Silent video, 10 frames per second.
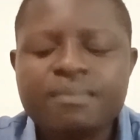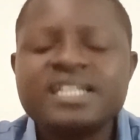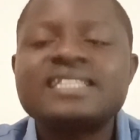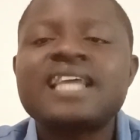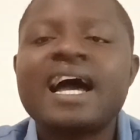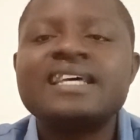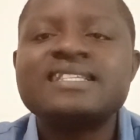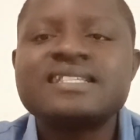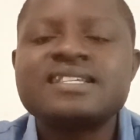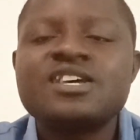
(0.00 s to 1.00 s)
Family
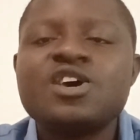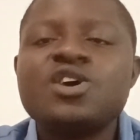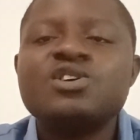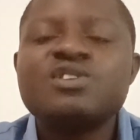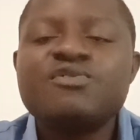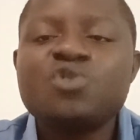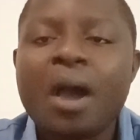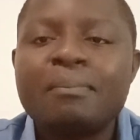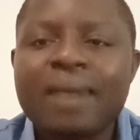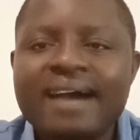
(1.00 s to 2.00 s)
ties.
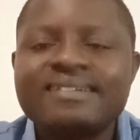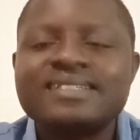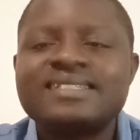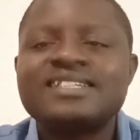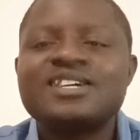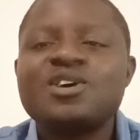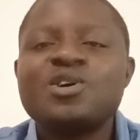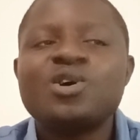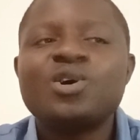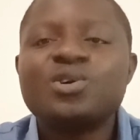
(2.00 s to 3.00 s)
If you are married,
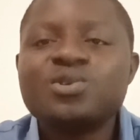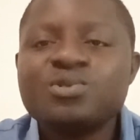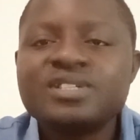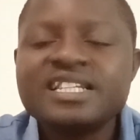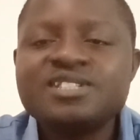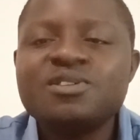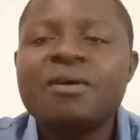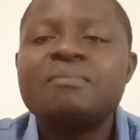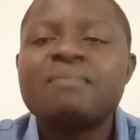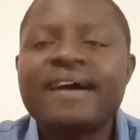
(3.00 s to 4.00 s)
you would
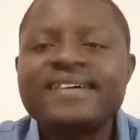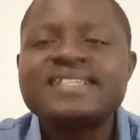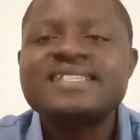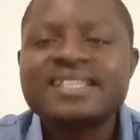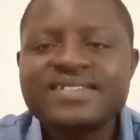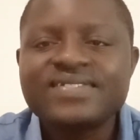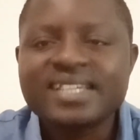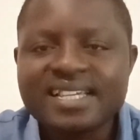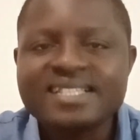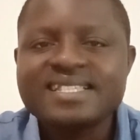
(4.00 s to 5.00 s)
need your marriage
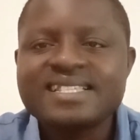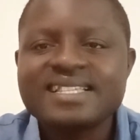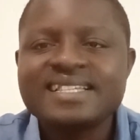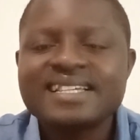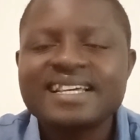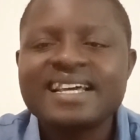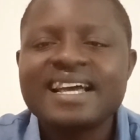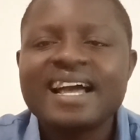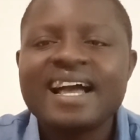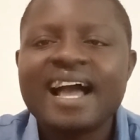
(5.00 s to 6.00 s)
certificate
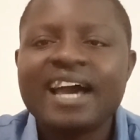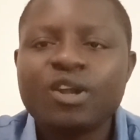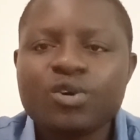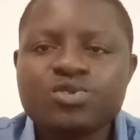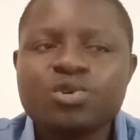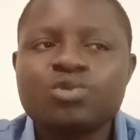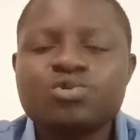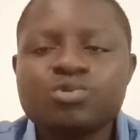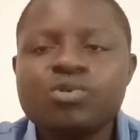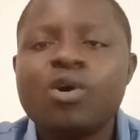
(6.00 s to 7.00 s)
and
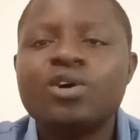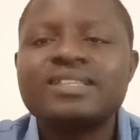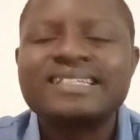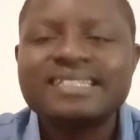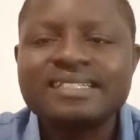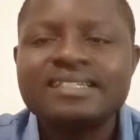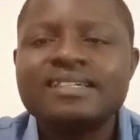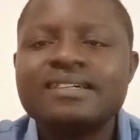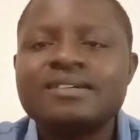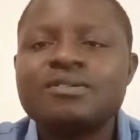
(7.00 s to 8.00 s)
also 2 or
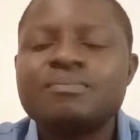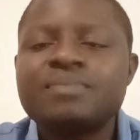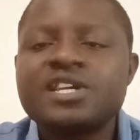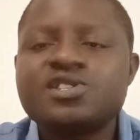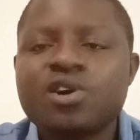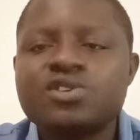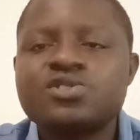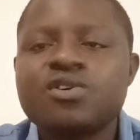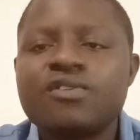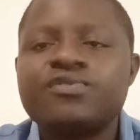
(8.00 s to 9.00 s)
3
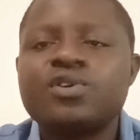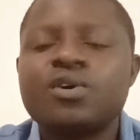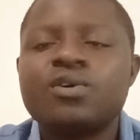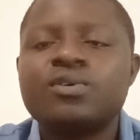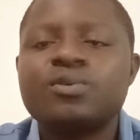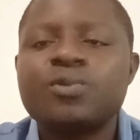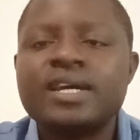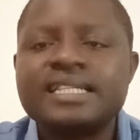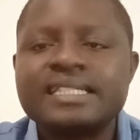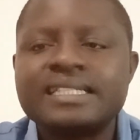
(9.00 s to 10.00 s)
pictures of your
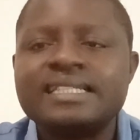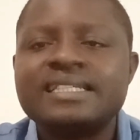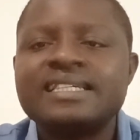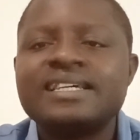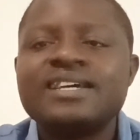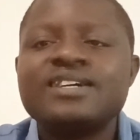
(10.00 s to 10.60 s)
wedding